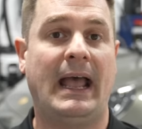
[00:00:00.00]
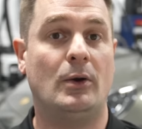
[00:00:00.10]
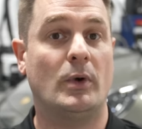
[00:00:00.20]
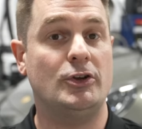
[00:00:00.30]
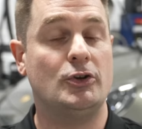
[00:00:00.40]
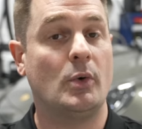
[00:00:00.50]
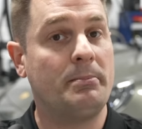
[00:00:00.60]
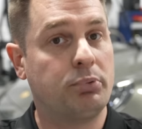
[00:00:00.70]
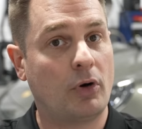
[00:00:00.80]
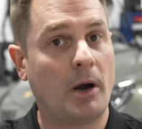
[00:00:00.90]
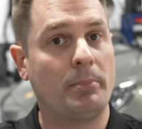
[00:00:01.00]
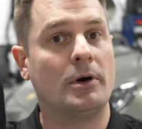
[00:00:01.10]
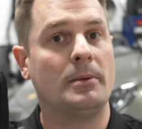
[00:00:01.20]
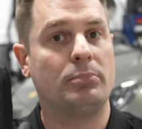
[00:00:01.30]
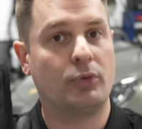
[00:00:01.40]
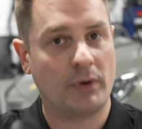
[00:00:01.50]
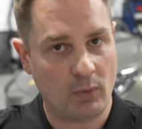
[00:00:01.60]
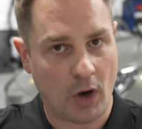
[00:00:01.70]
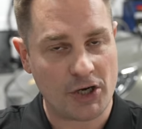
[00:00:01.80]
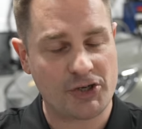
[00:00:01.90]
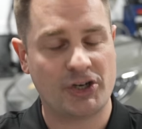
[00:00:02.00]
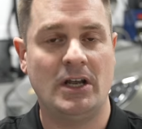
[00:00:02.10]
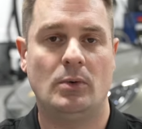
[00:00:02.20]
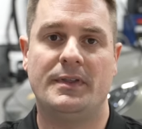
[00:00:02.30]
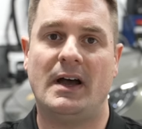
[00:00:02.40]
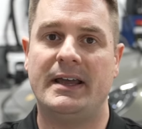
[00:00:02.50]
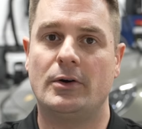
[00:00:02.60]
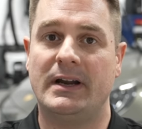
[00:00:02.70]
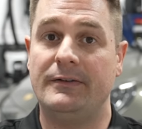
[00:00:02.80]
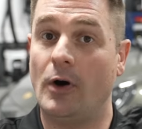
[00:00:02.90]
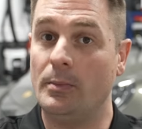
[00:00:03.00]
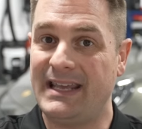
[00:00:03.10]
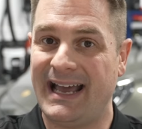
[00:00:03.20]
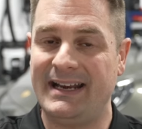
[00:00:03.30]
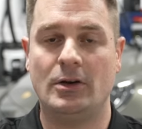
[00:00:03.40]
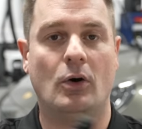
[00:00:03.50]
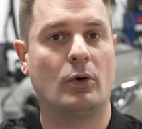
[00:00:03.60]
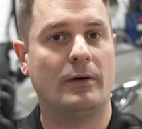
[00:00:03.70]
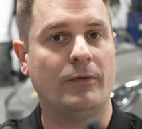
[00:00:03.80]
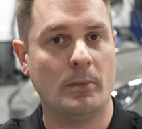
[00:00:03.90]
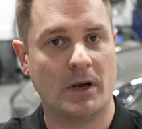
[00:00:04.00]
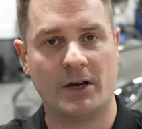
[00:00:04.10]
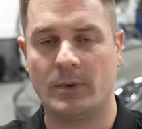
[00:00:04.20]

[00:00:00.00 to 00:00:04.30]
And when you do a proper pre-wash with either a foam cannon or a foam gun,